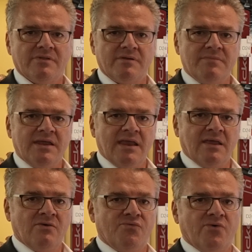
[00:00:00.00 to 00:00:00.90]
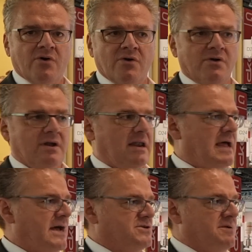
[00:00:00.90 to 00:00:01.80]
That meaning for
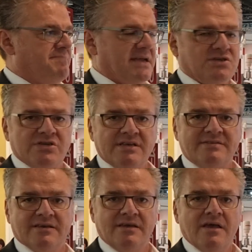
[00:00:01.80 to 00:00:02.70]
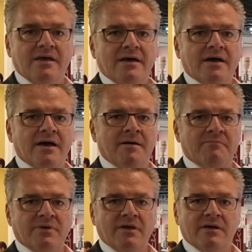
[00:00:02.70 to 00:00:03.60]
larger batches,
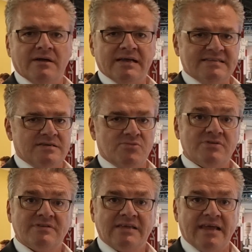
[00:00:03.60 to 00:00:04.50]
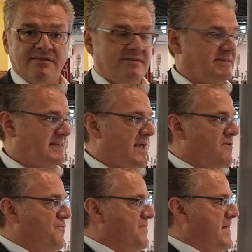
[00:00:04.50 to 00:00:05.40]
customers can
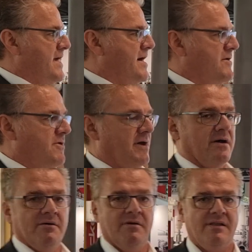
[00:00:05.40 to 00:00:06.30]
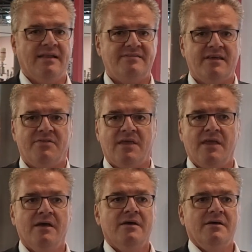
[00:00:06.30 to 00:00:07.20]
save their, let's say,
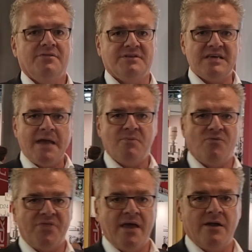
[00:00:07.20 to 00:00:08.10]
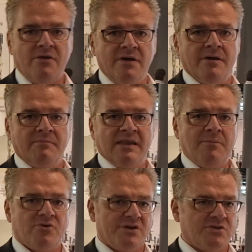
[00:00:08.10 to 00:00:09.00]
the time of their
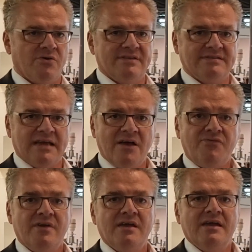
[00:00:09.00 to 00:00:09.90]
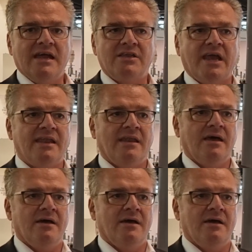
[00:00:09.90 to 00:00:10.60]
laboratory staff, and can